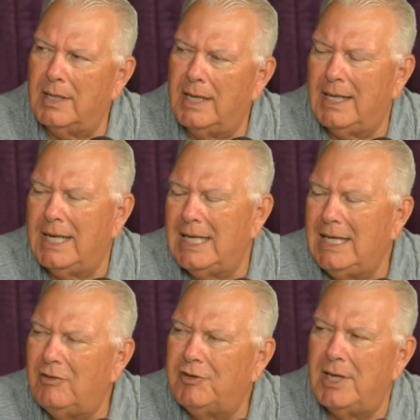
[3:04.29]
And again,
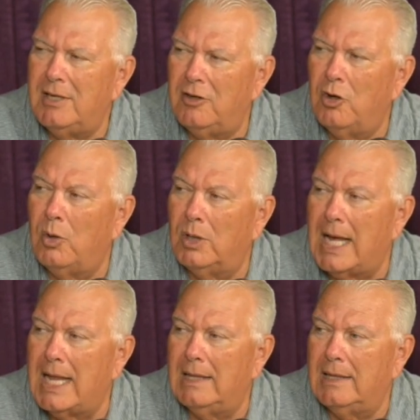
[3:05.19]
he's getting to know a
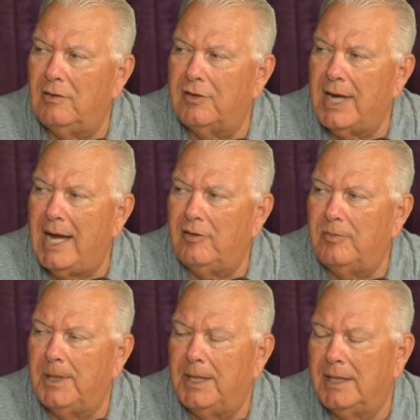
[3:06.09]
lot of these guys,
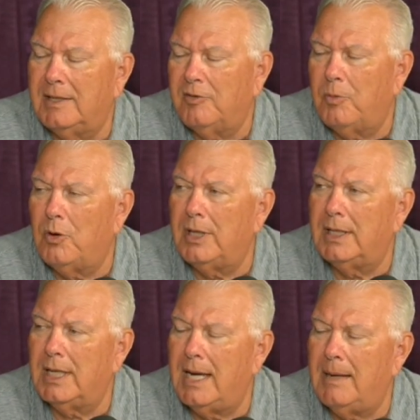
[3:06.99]
but at this point in
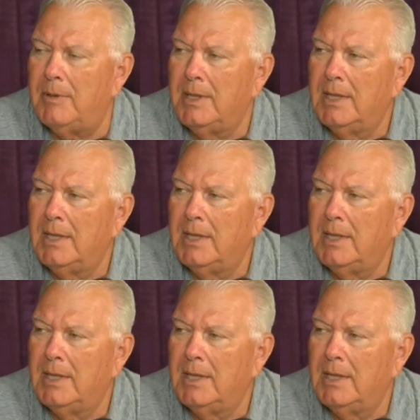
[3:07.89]
time,